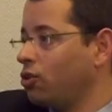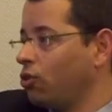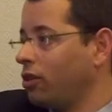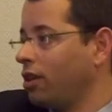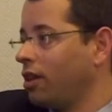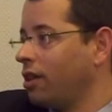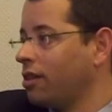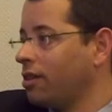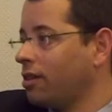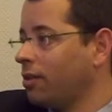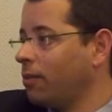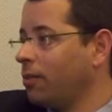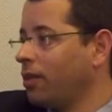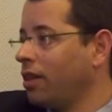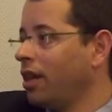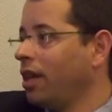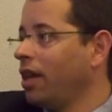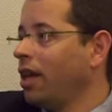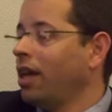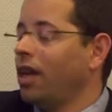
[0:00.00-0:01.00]

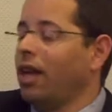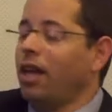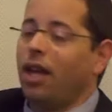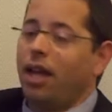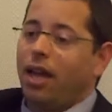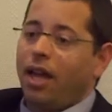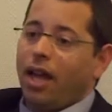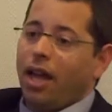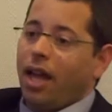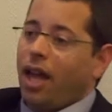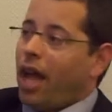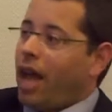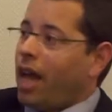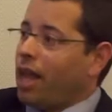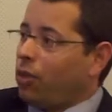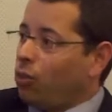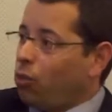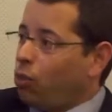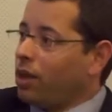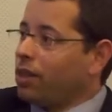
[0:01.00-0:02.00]
Judaism.
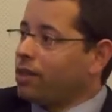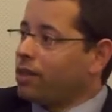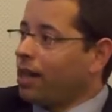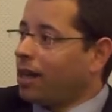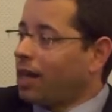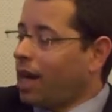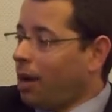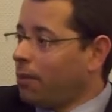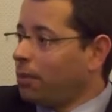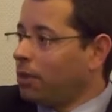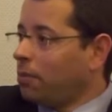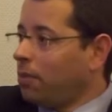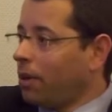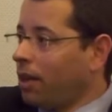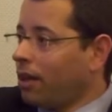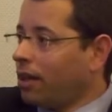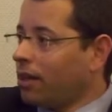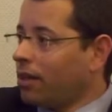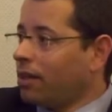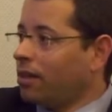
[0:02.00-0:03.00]
And when they are coming
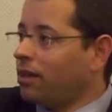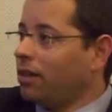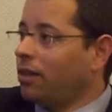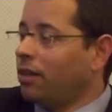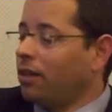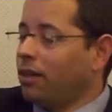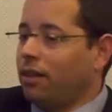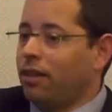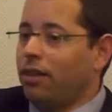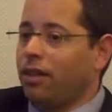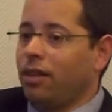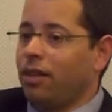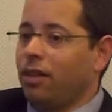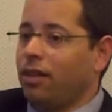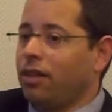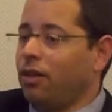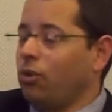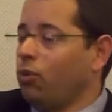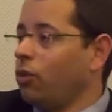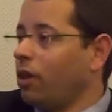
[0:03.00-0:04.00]
back,
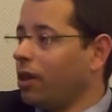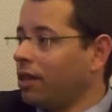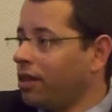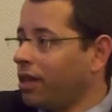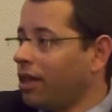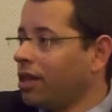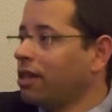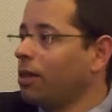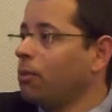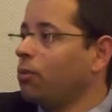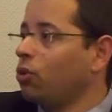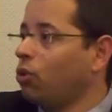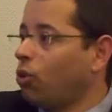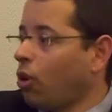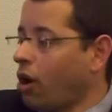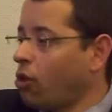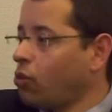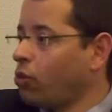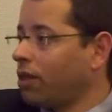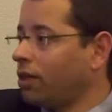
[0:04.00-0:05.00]
we are taking them
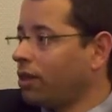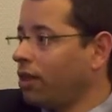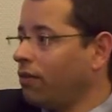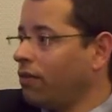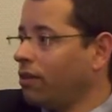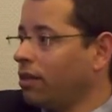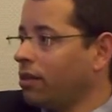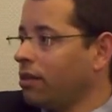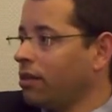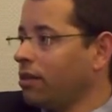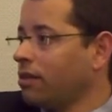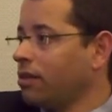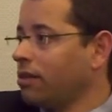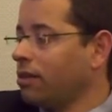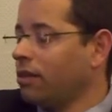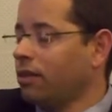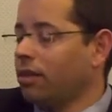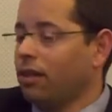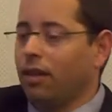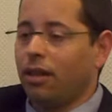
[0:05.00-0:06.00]
to our activities,
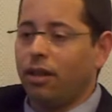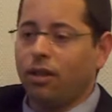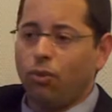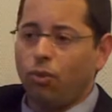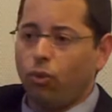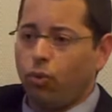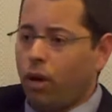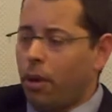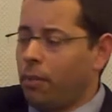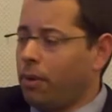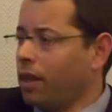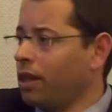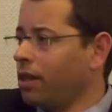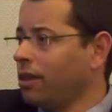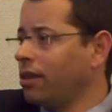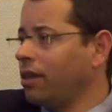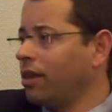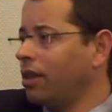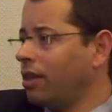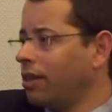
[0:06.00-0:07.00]
and we are
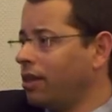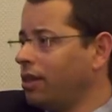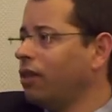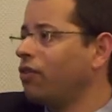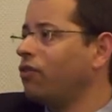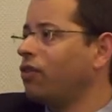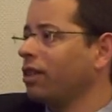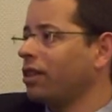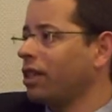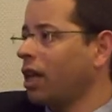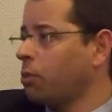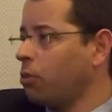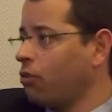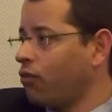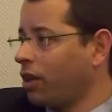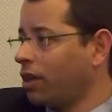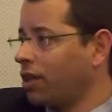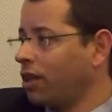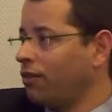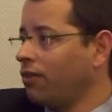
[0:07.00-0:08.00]
making a different
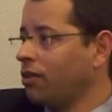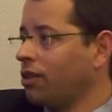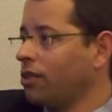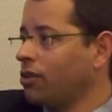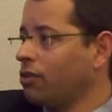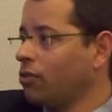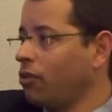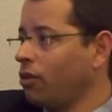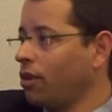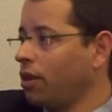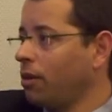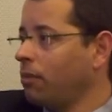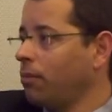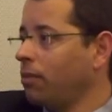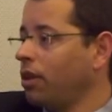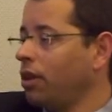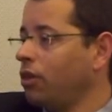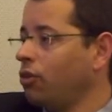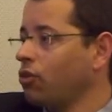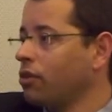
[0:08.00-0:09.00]
type of activities to
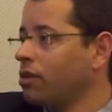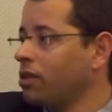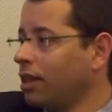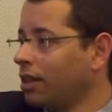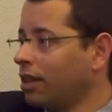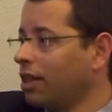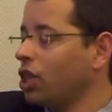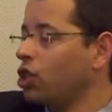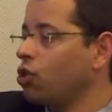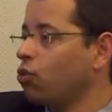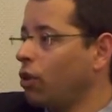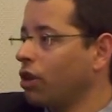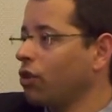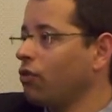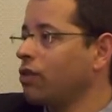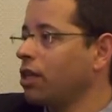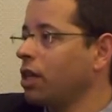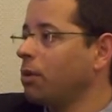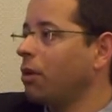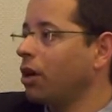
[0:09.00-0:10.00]
them, in order that each
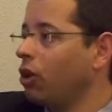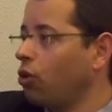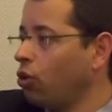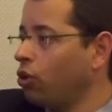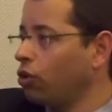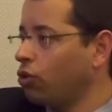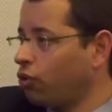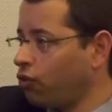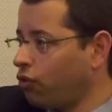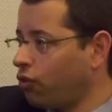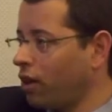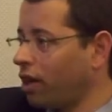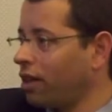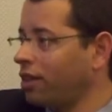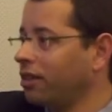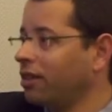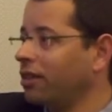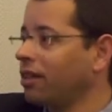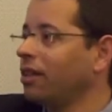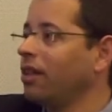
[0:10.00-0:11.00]
one of them are going to
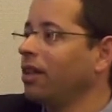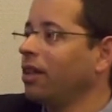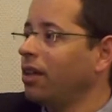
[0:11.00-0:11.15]
find